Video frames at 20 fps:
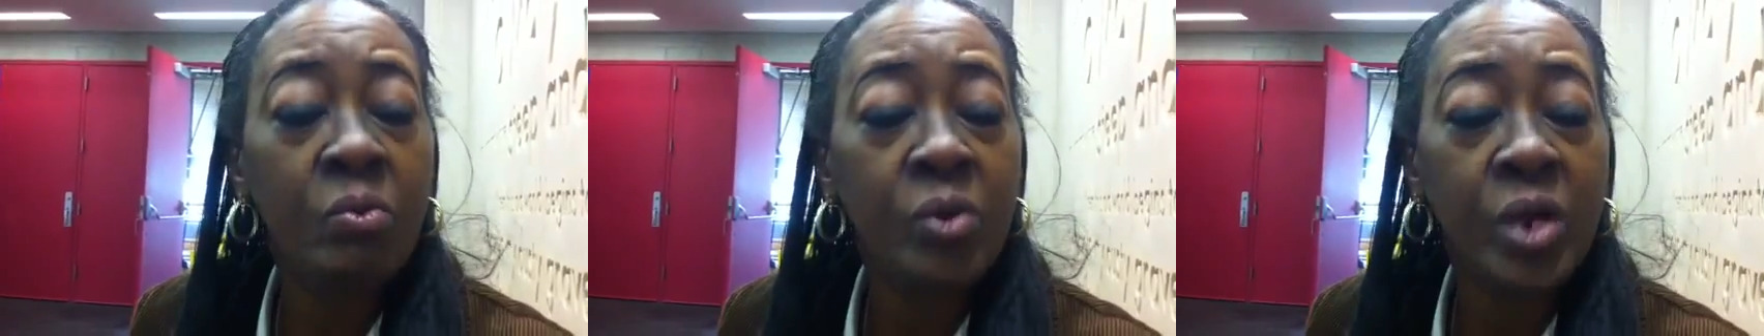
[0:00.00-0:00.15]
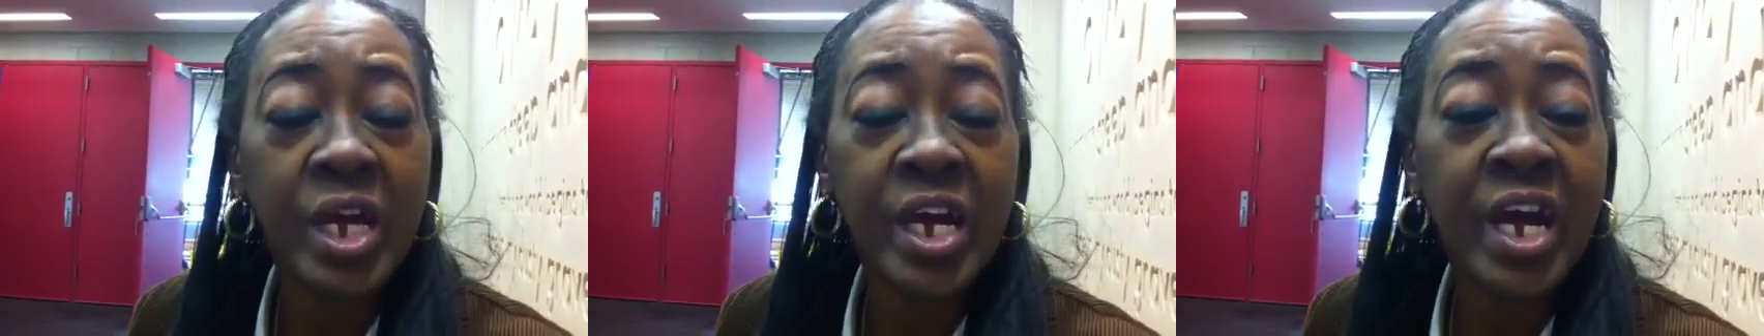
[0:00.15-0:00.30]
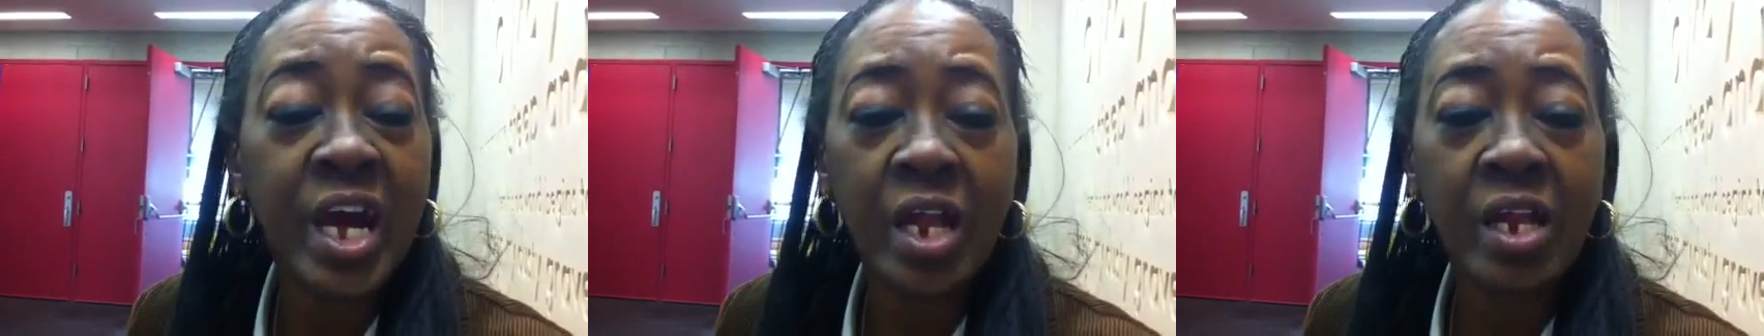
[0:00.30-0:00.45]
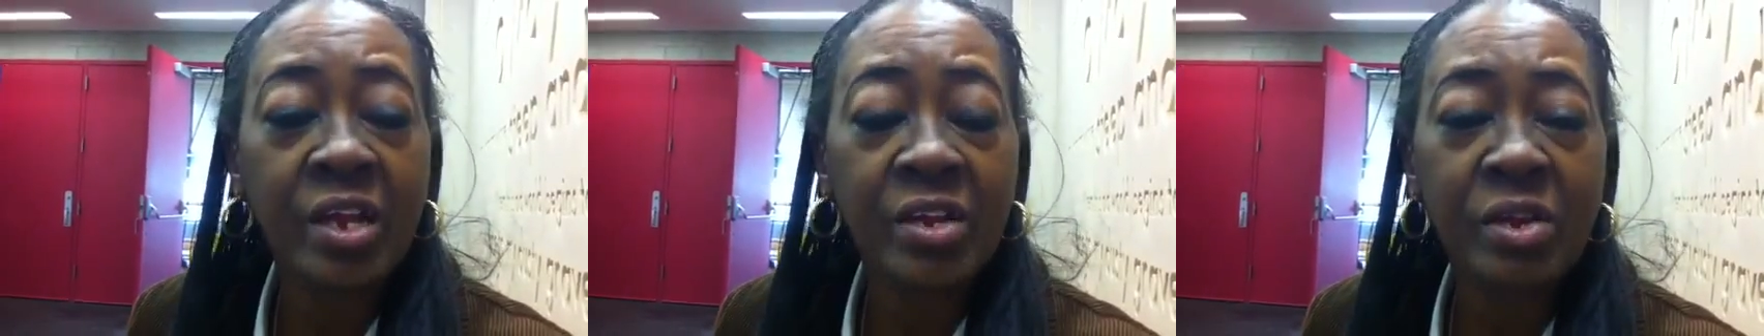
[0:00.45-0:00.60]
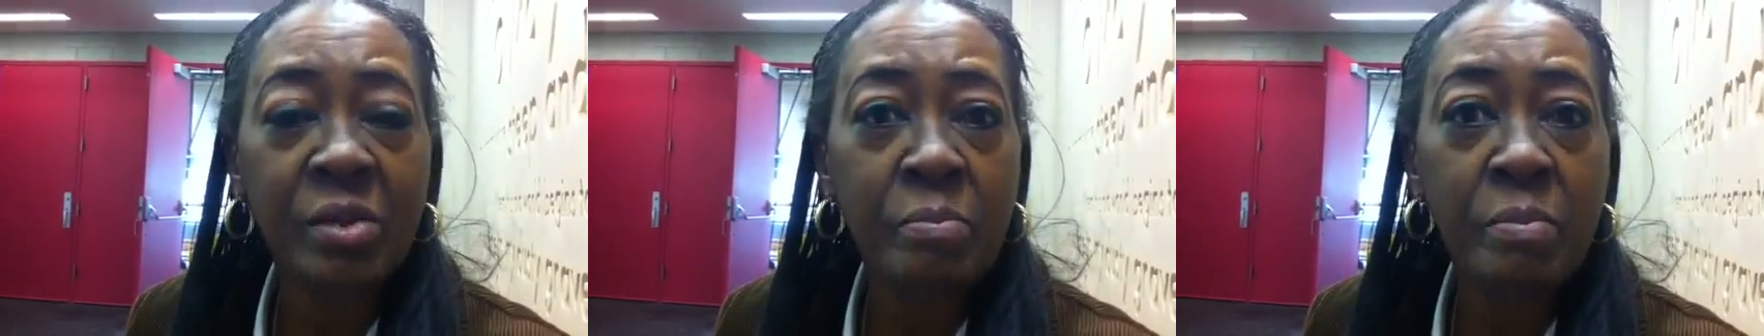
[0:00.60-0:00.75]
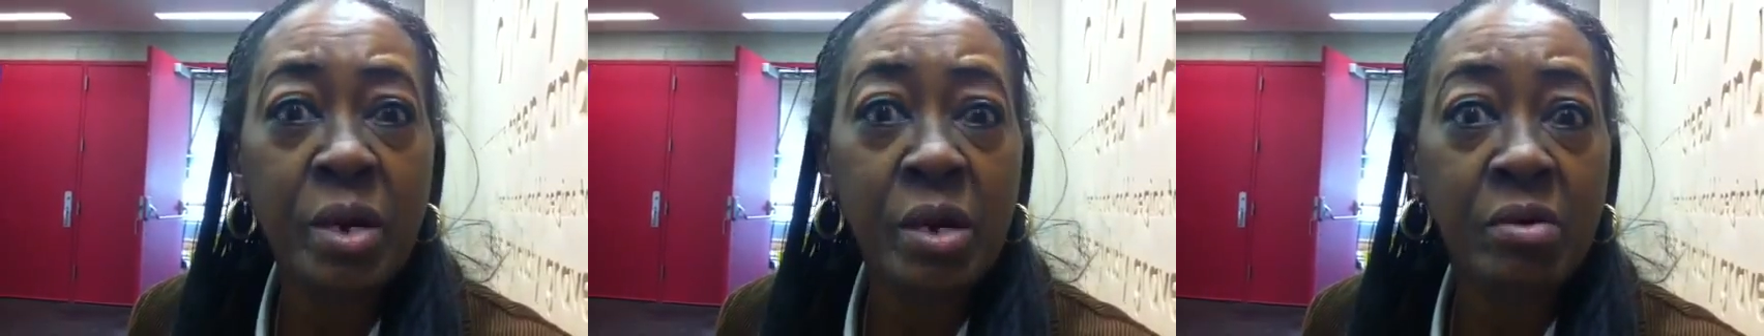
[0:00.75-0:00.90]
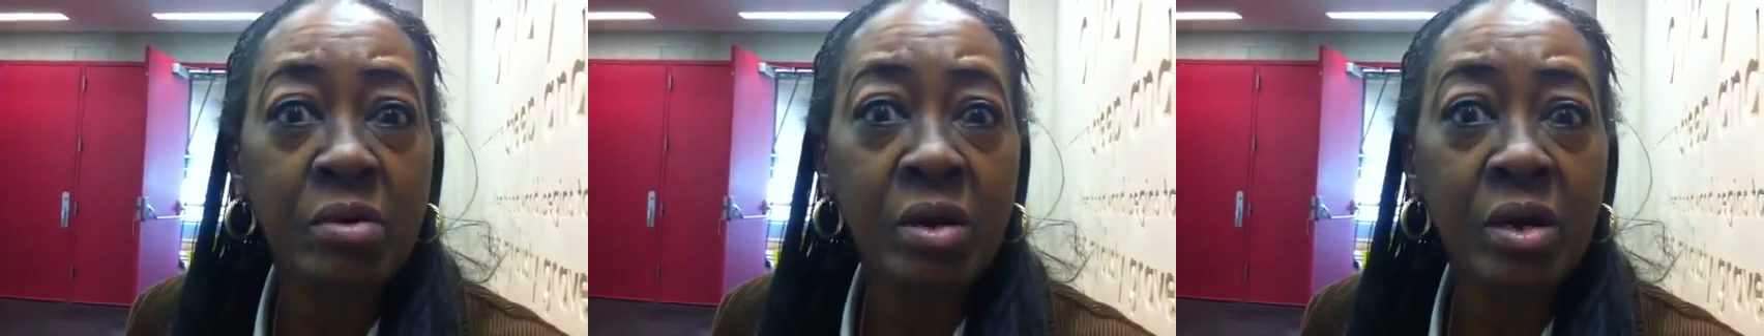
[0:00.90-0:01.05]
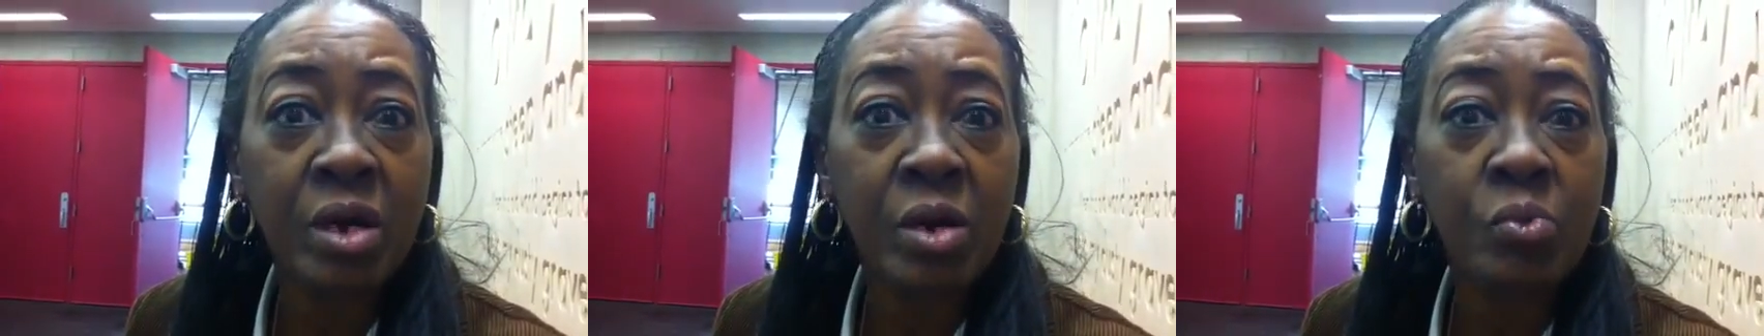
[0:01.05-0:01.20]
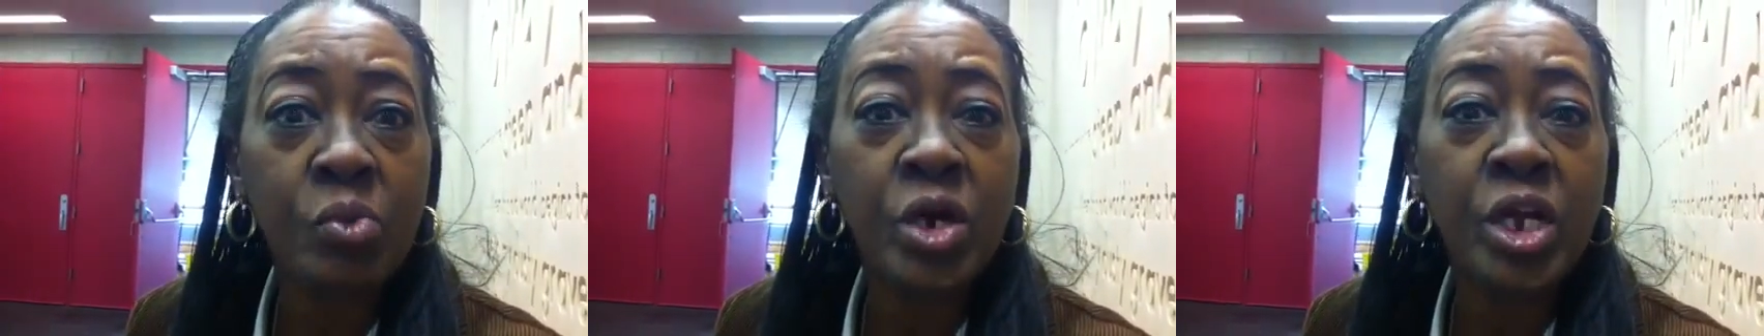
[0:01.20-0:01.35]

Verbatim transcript: with a gallon of milk. They